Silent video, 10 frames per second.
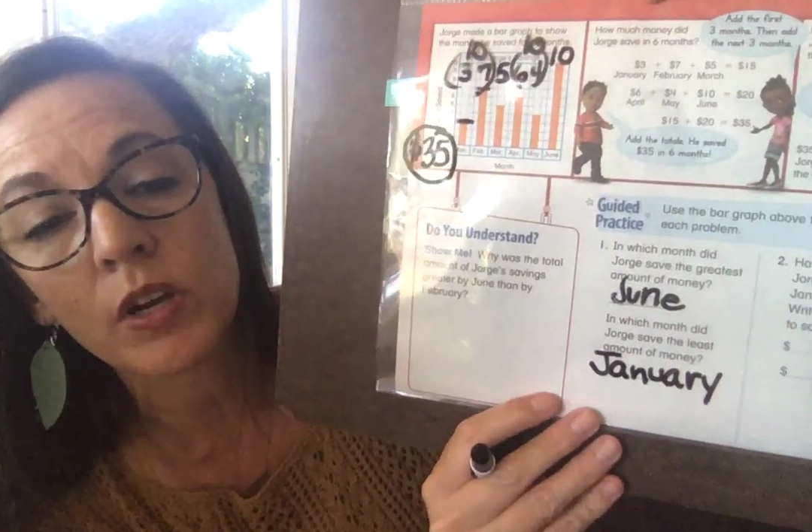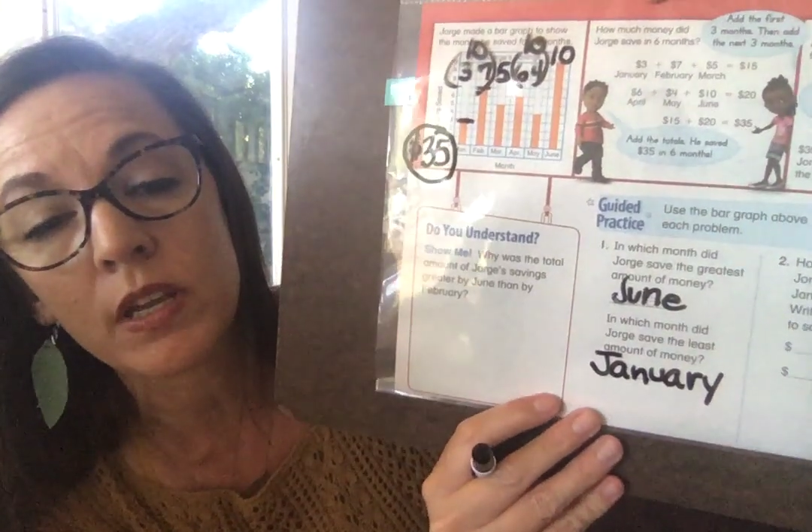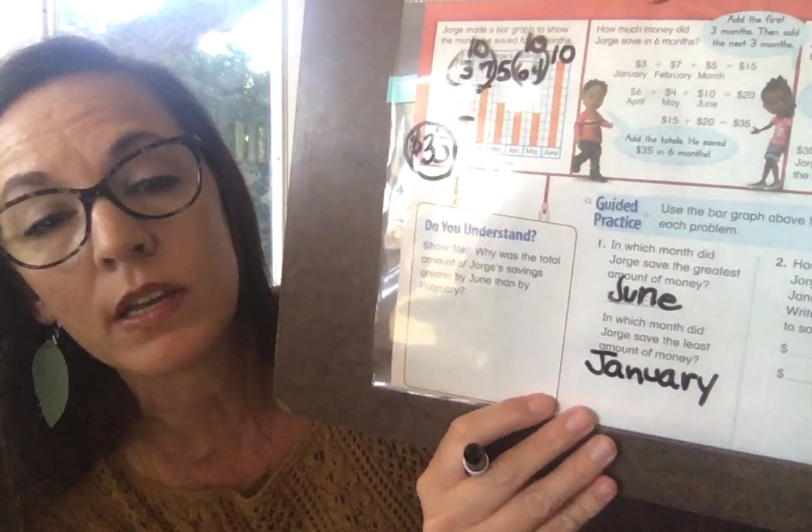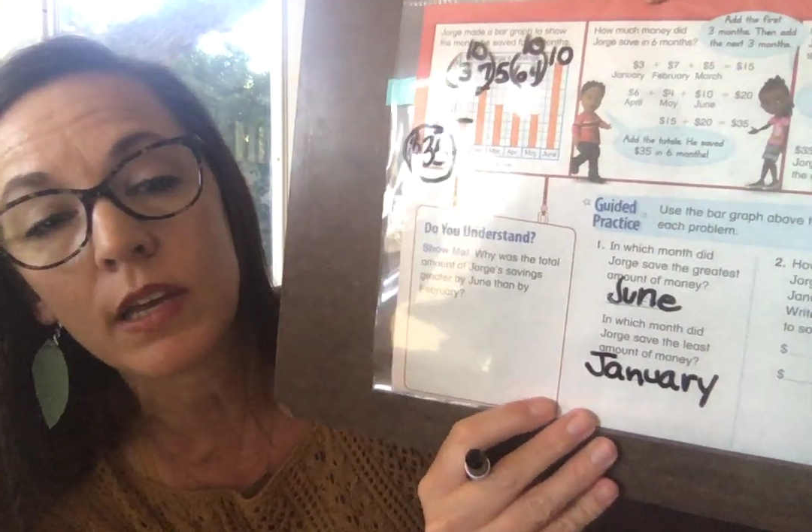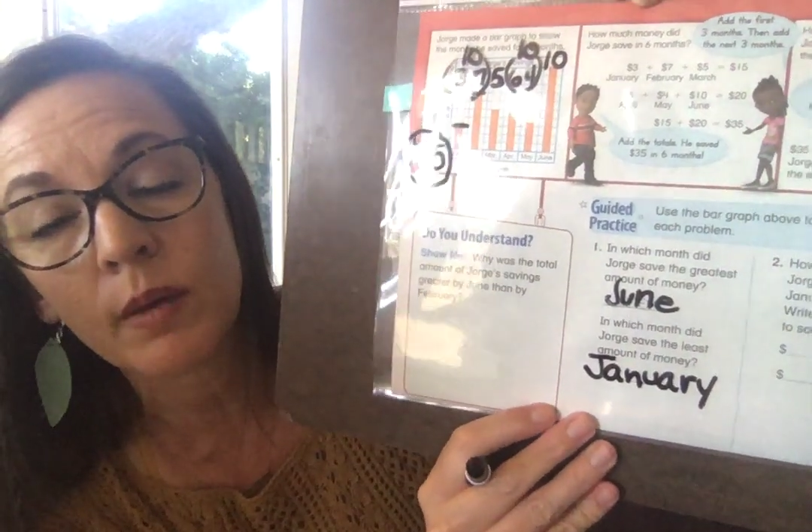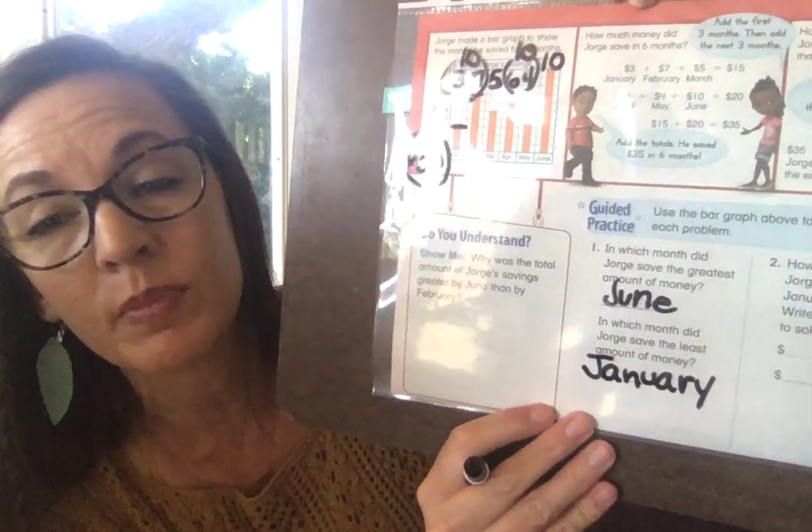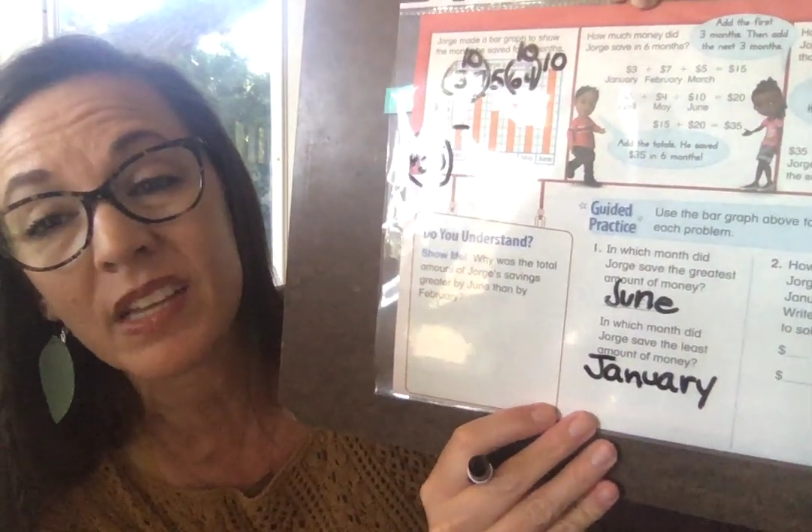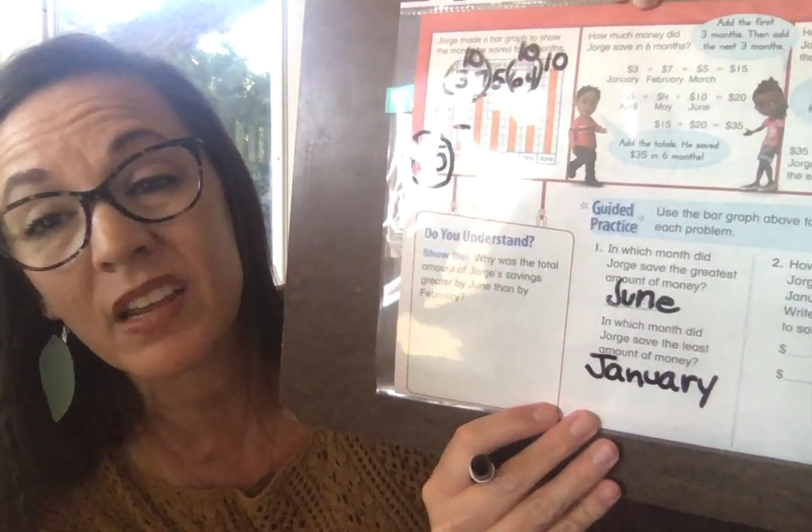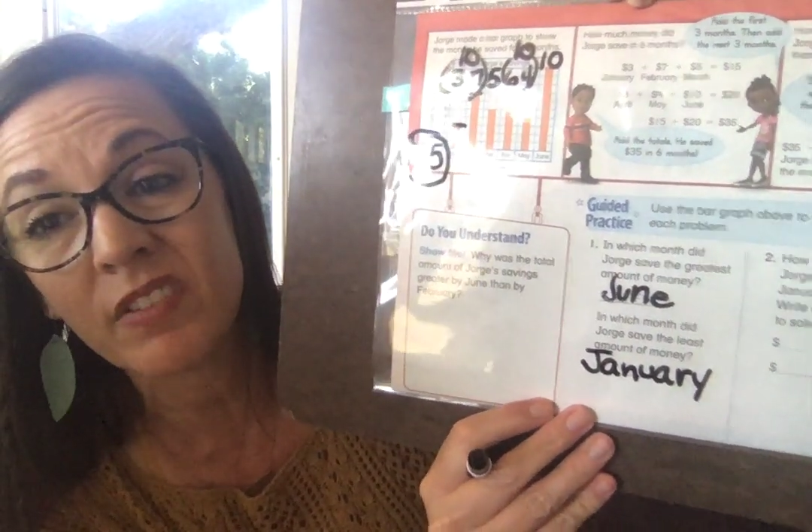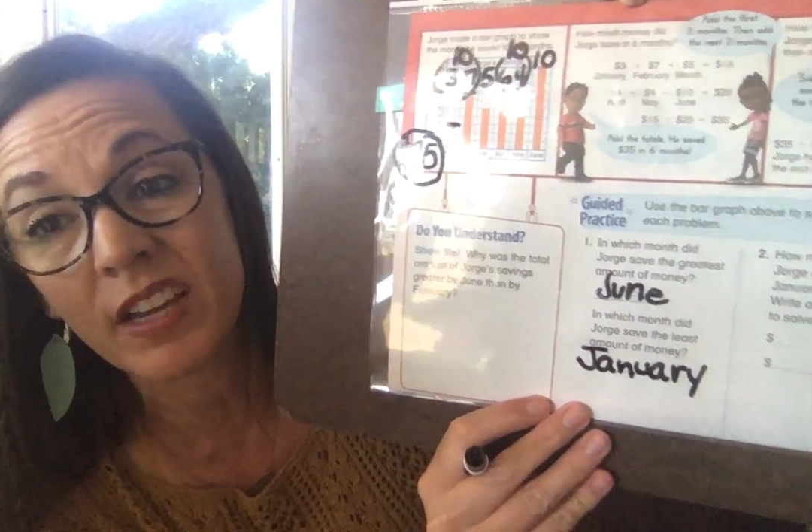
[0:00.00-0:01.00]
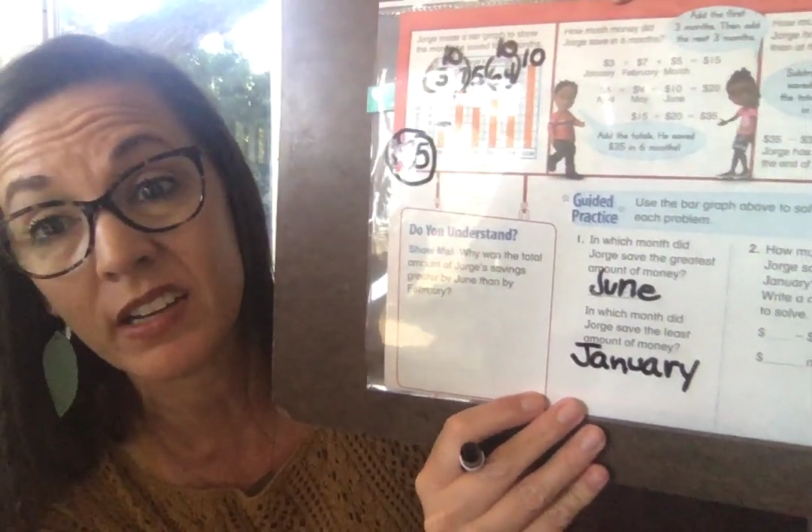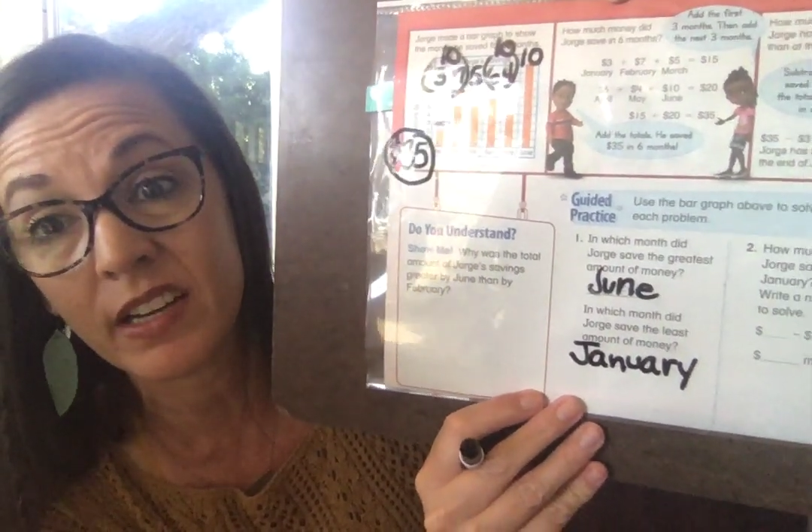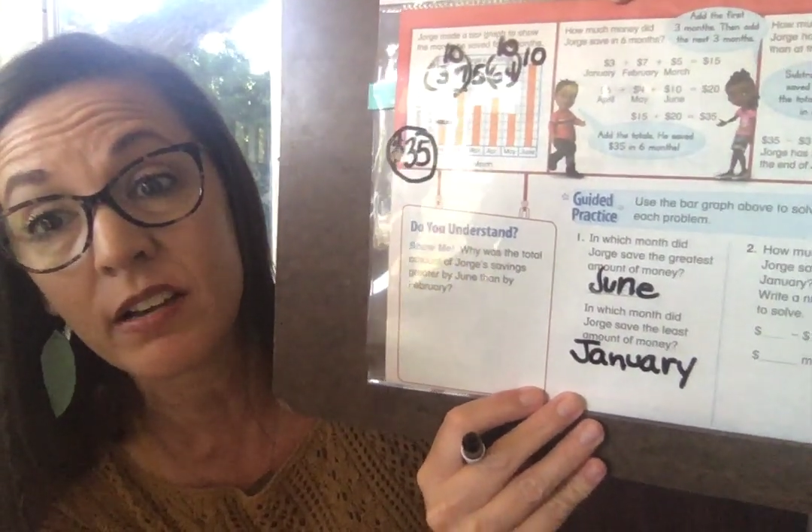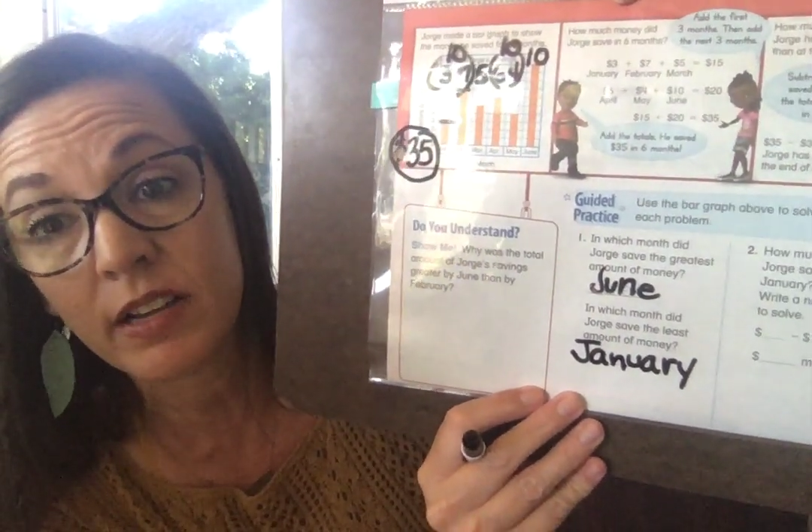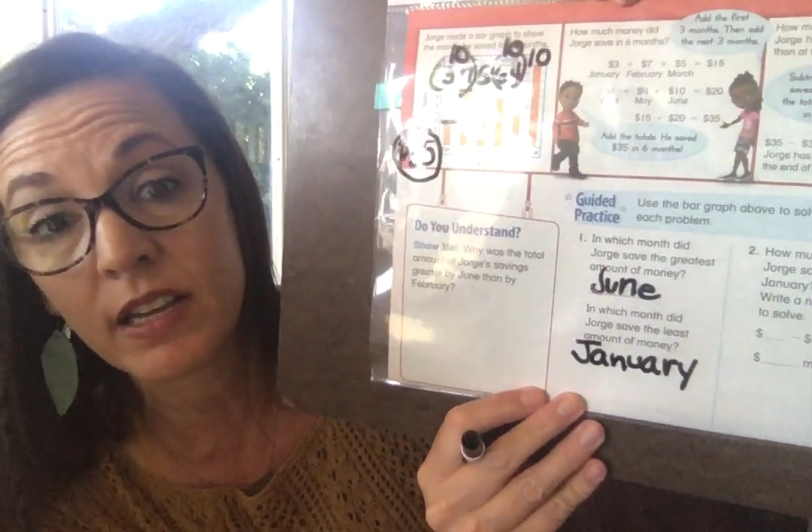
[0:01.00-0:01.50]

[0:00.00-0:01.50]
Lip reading: He kept saving, and now he